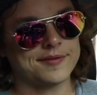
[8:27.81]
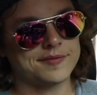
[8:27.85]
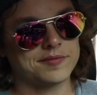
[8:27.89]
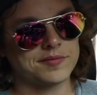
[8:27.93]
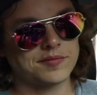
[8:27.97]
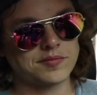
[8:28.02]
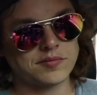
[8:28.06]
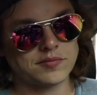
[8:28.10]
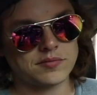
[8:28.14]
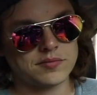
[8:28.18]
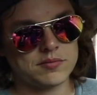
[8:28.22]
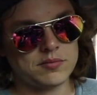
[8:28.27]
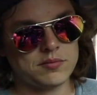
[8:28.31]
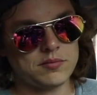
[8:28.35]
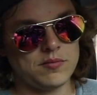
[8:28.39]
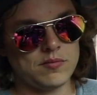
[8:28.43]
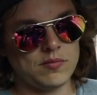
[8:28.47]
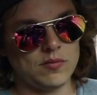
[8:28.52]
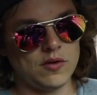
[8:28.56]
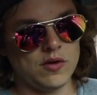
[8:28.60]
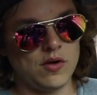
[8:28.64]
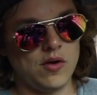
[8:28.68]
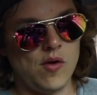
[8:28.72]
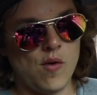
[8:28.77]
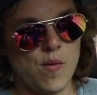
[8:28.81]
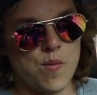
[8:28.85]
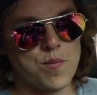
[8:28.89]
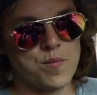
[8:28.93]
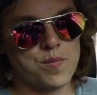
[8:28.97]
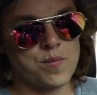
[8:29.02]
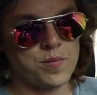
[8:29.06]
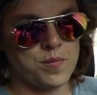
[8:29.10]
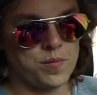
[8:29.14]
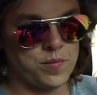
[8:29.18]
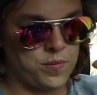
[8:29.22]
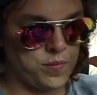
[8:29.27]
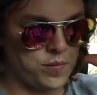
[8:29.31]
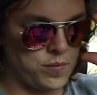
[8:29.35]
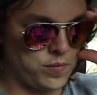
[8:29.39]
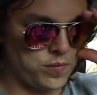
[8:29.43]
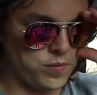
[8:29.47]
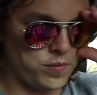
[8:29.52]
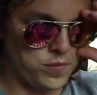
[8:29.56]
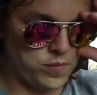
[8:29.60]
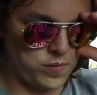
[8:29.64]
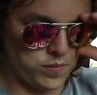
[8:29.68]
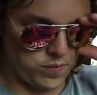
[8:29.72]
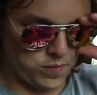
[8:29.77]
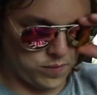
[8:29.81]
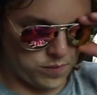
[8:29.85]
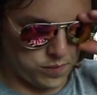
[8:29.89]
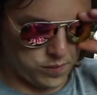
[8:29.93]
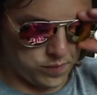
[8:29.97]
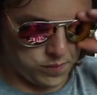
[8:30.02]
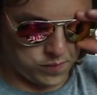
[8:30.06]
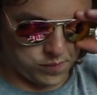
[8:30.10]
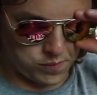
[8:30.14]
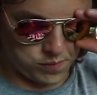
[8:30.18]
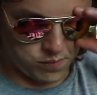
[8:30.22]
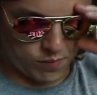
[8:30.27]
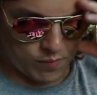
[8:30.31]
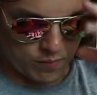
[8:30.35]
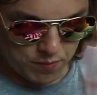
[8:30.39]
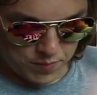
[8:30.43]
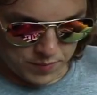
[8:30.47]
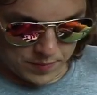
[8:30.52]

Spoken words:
[no speech]